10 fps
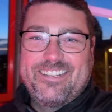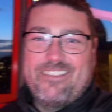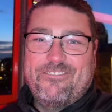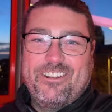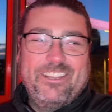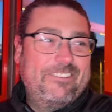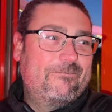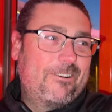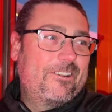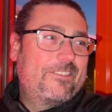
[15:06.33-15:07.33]
definitely
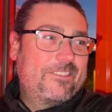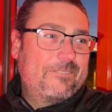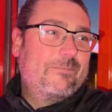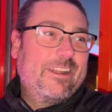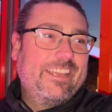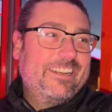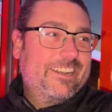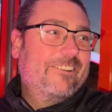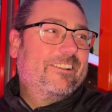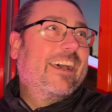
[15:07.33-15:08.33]
worth the money,
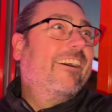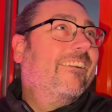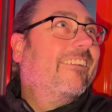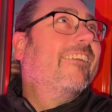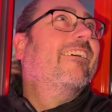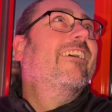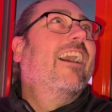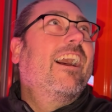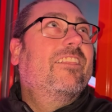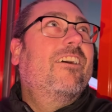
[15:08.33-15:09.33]
no doubt.
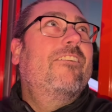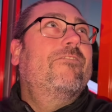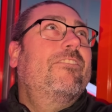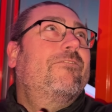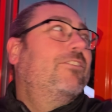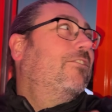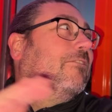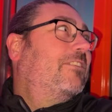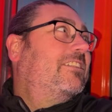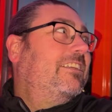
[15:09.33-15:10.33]
I love the view
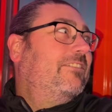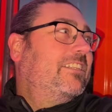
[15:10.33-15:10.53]
of the TV